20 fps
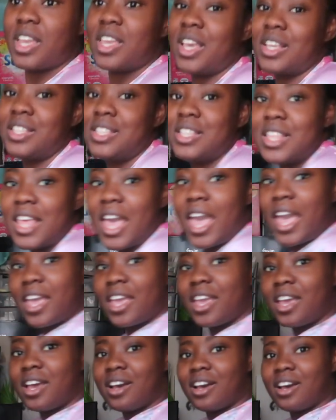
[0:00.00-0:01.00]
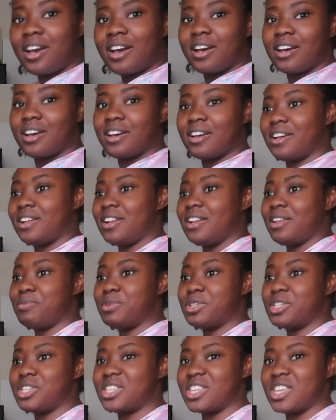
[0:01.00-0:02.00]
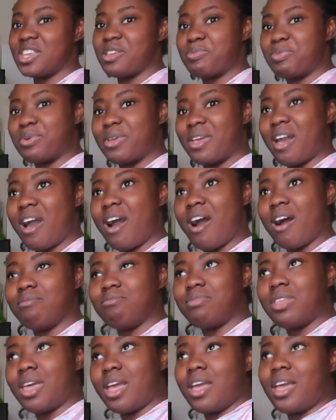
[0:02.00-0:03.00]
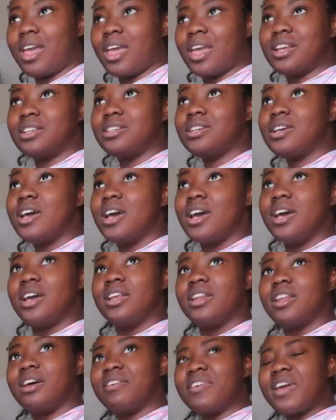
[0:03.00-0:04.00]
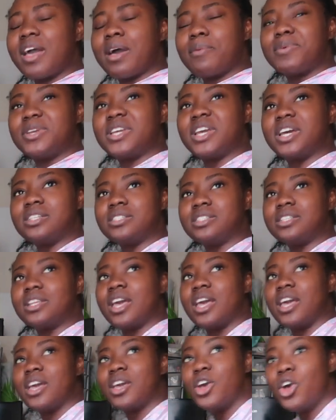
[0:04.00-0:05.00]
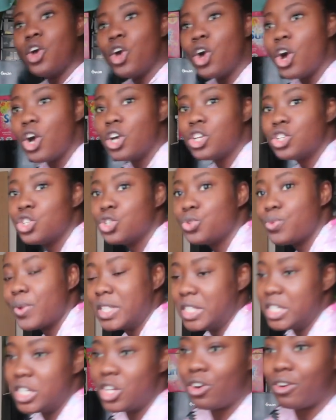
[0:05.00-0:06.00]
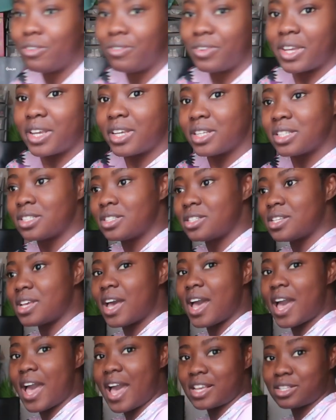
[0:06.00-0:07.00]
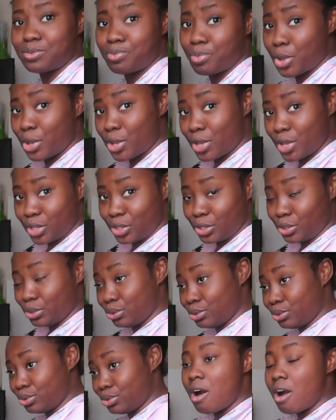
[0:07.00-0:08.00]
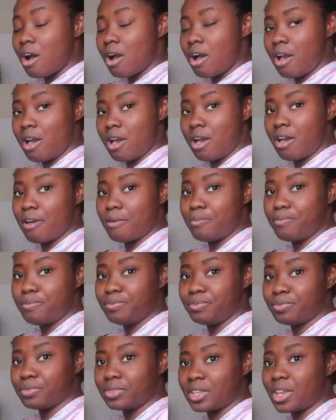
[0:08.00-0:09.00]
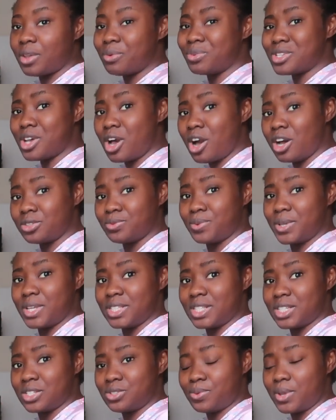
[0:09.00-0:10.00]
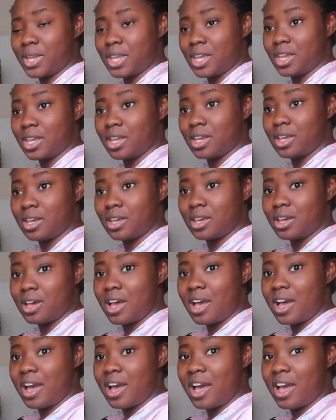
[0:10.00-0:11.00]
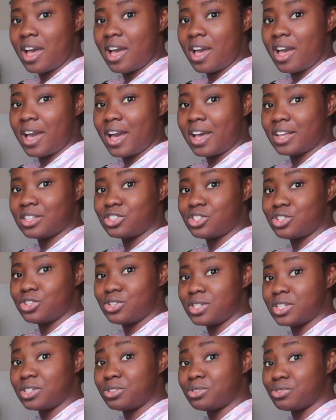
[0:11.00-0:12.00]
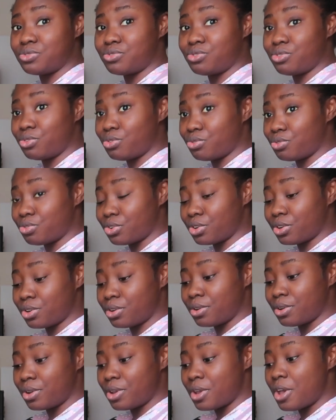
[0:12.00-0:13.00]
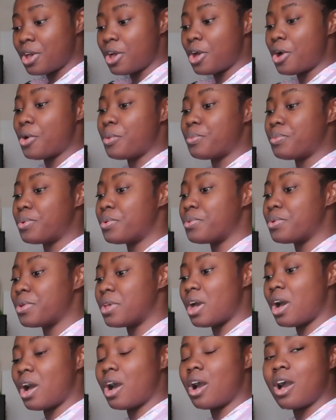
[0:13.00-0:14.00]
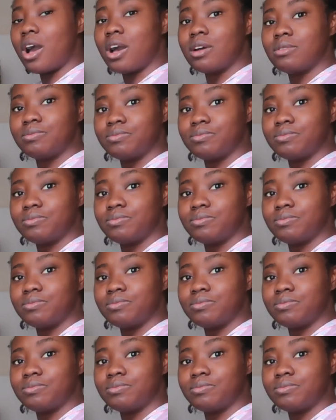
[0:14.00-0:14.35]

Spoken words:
Yesterday, let me just keep you updated. Nothing happened yesterday. Just went to the office as per you. It was a hard week this week. I had two deals fall through, but we are,